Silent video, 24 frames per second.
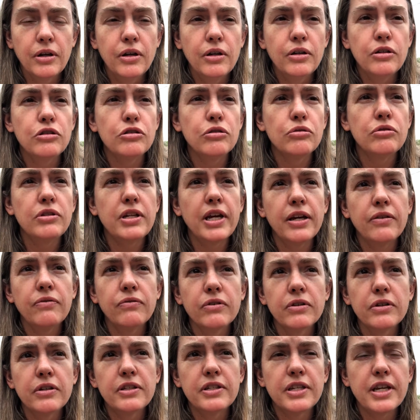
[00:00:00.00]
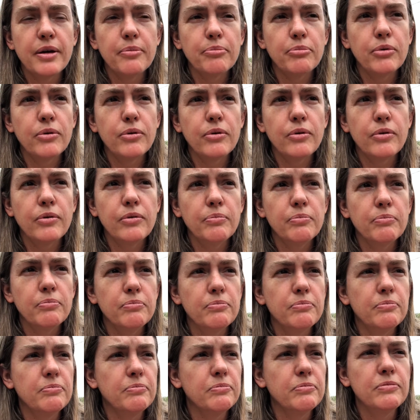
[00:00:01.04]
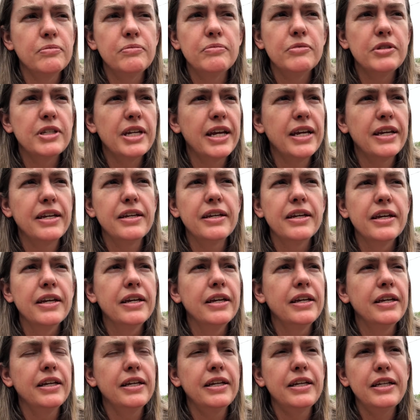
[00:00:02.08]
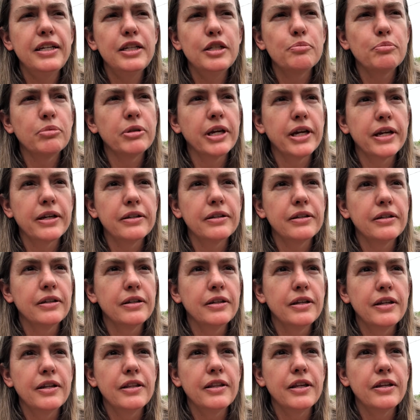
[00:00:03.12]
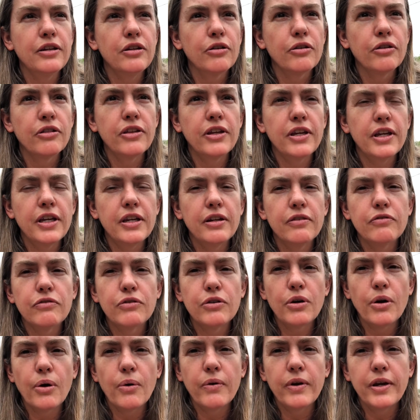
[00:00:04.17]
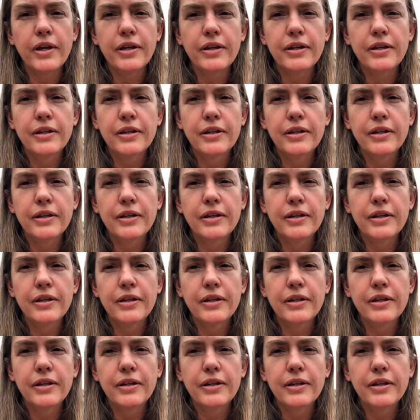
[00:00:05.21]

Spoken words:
So take, for example, take each plant that you're thinking of growing